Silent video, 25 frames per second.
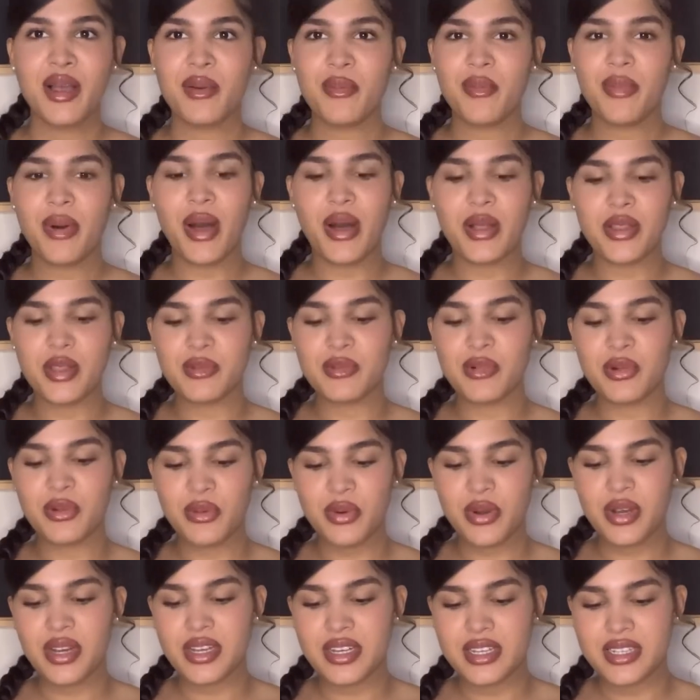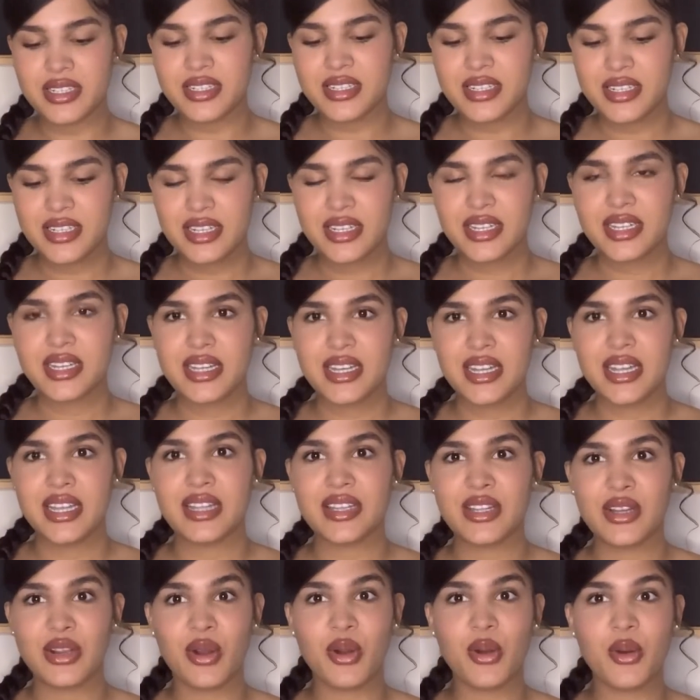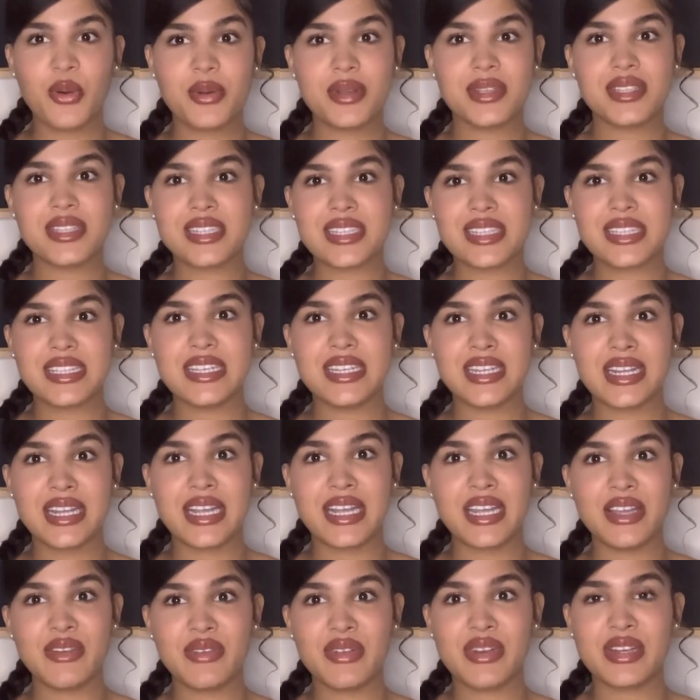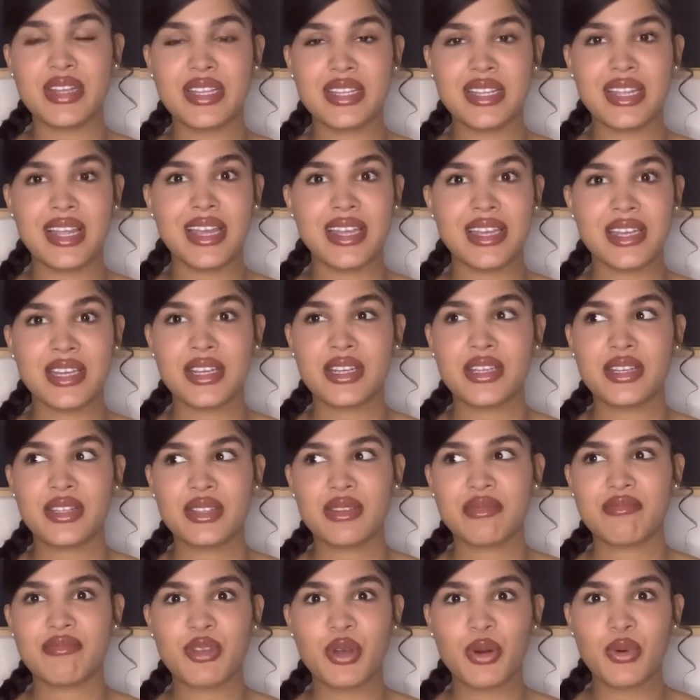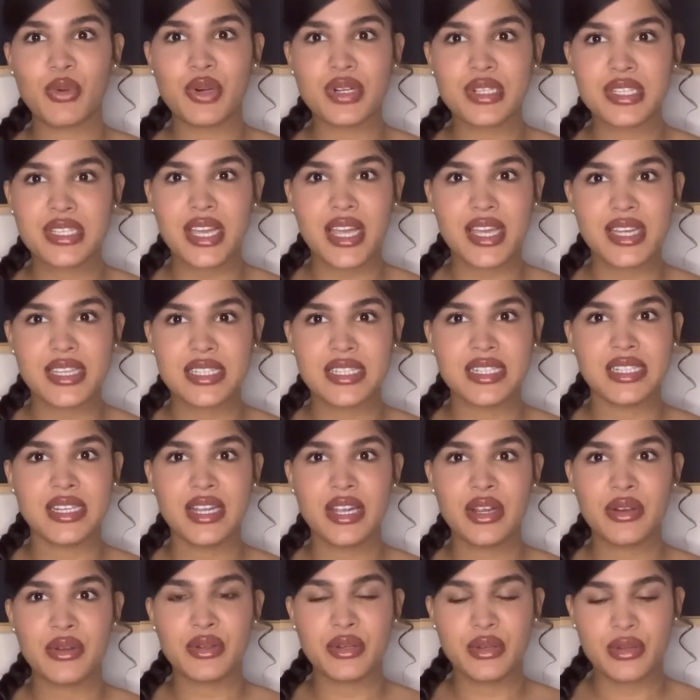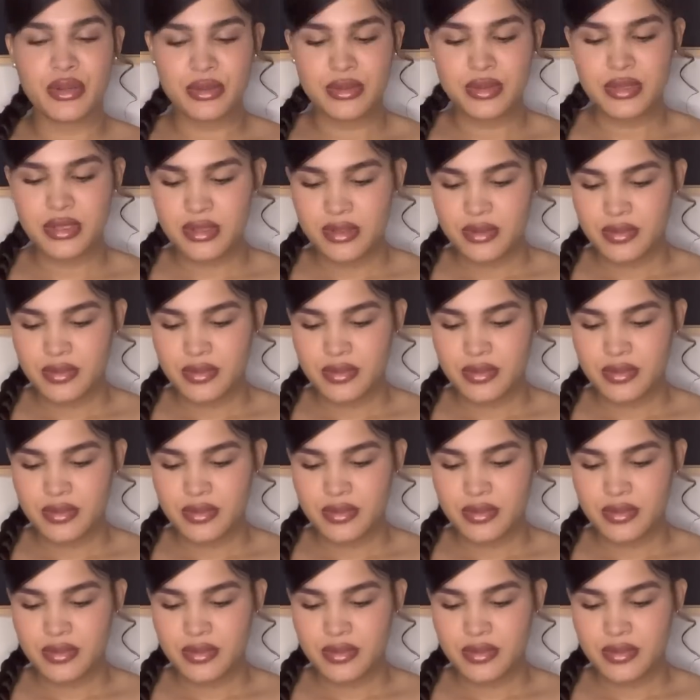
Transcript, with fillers: pile number one, they're always succeeding even in like the worst case scenarios.